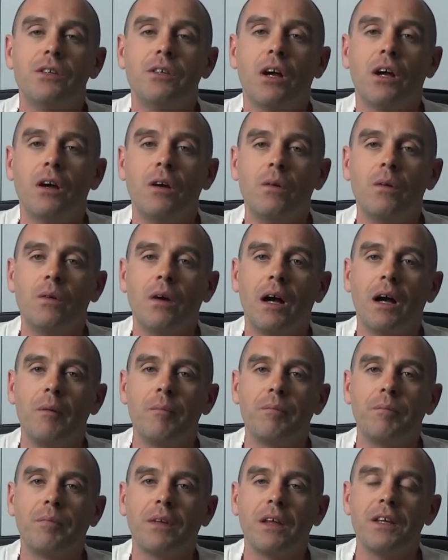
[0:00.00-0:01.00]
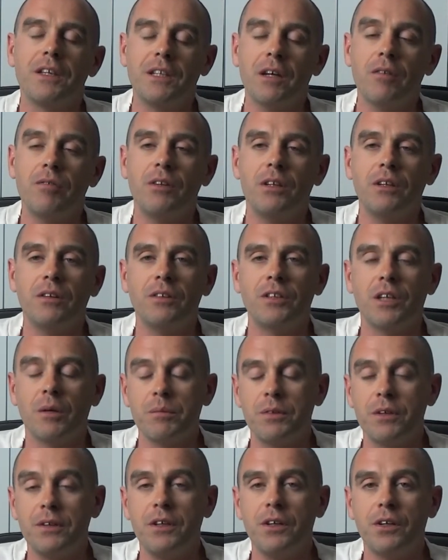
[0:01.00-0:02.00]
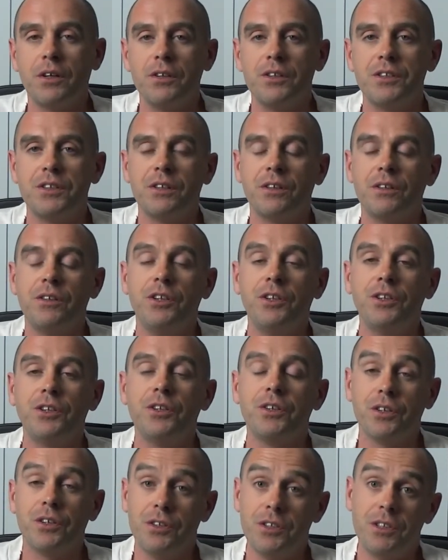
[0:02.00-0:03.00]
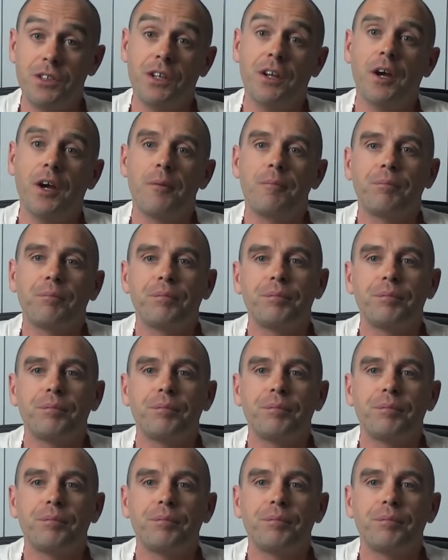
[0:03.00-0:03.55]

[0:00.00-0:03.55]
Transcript: So it's definitely something you should consider.